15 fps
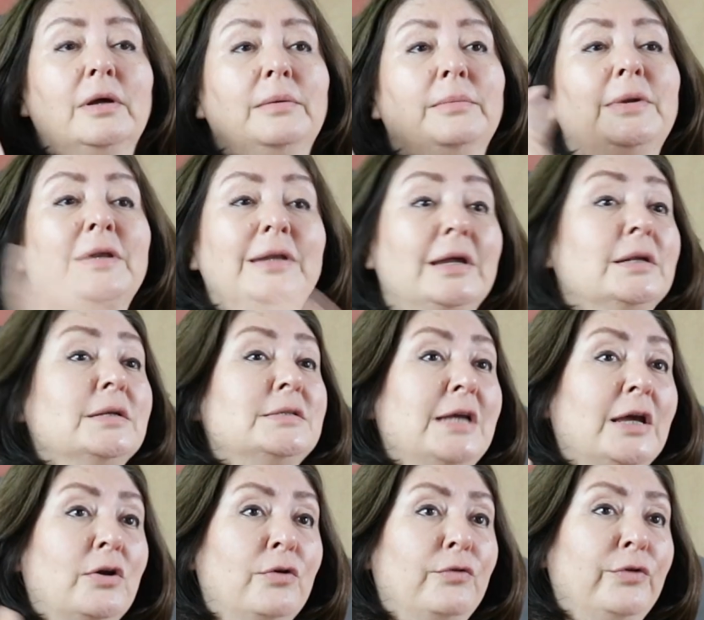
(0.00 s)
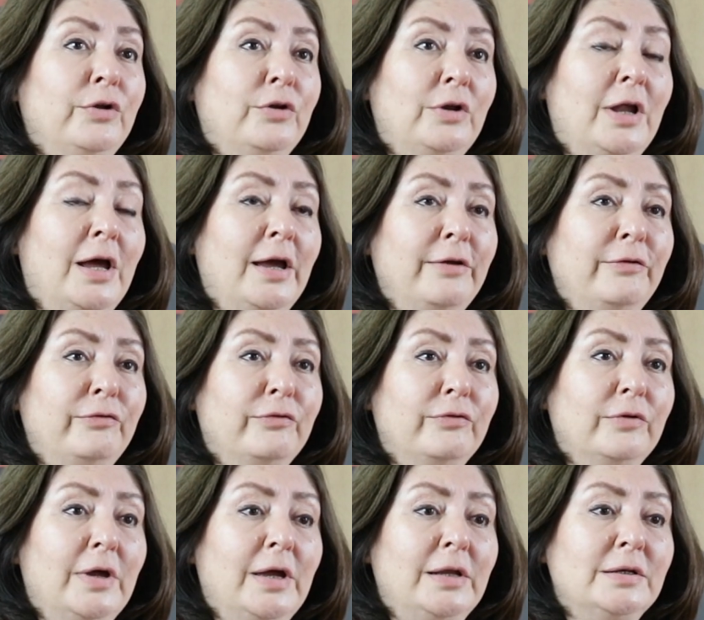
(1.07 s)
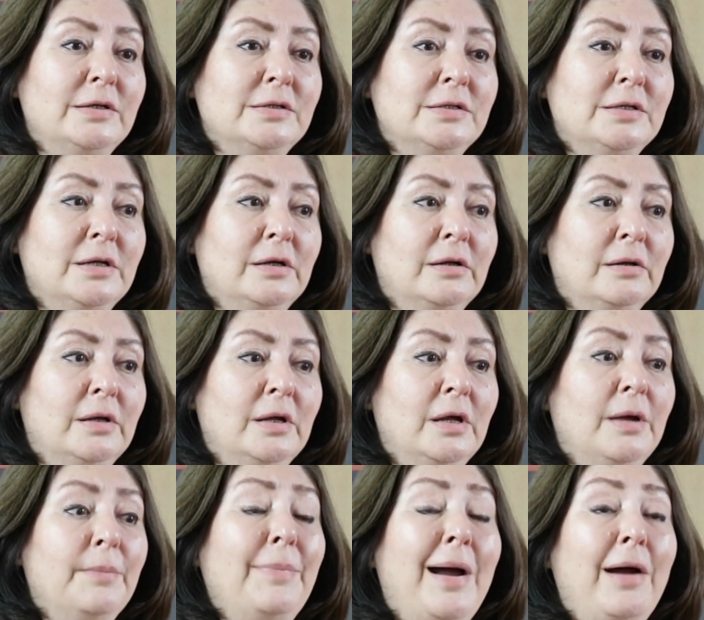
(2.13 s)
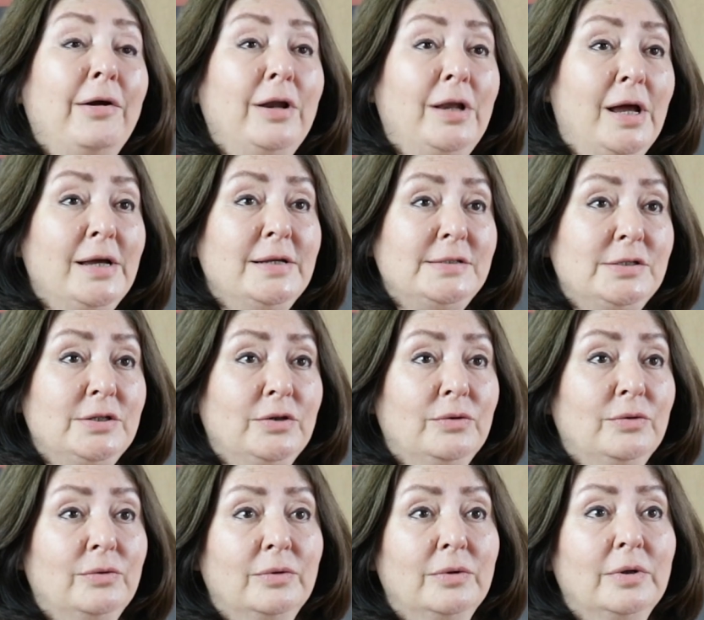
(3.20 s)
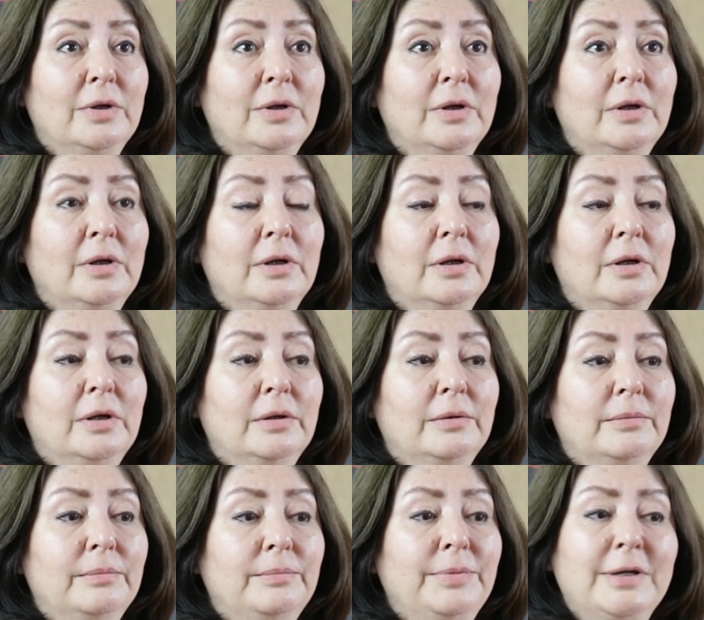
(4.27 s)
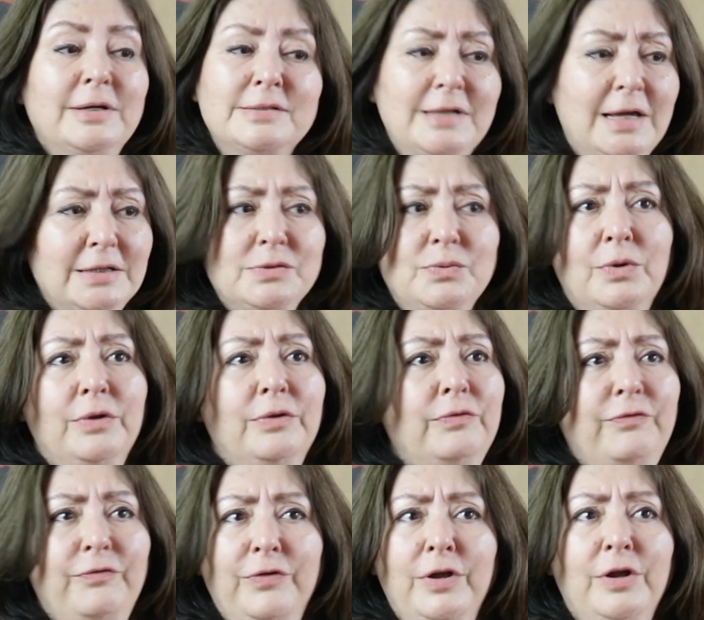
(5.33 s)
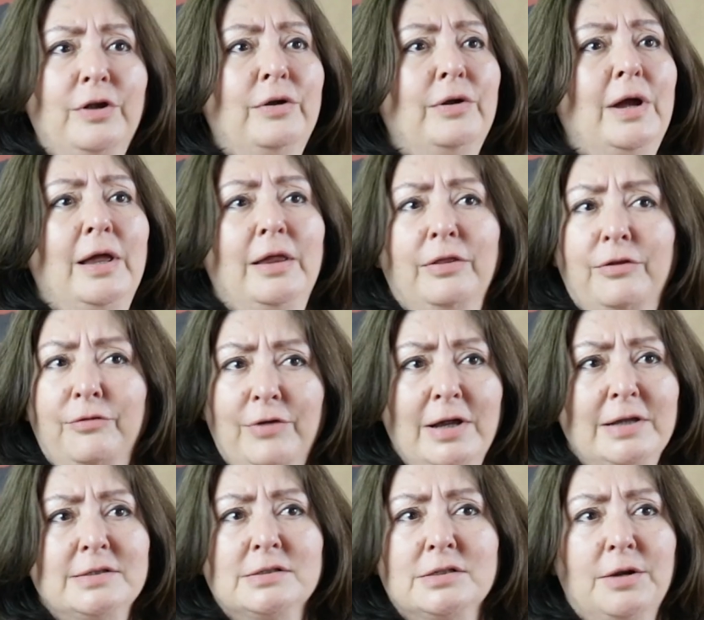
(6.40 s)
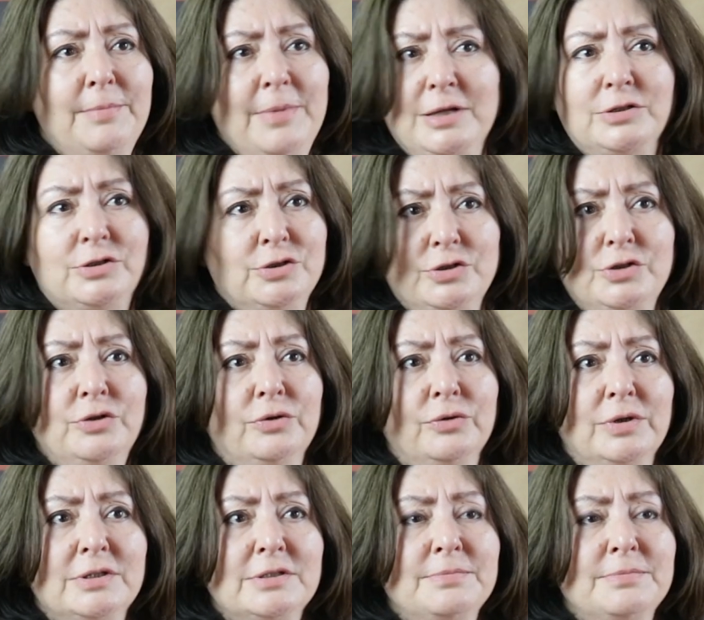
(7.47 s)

Um, it can take over your life and, uh, paralyze you uh, because that's what fear and threats are meant to do.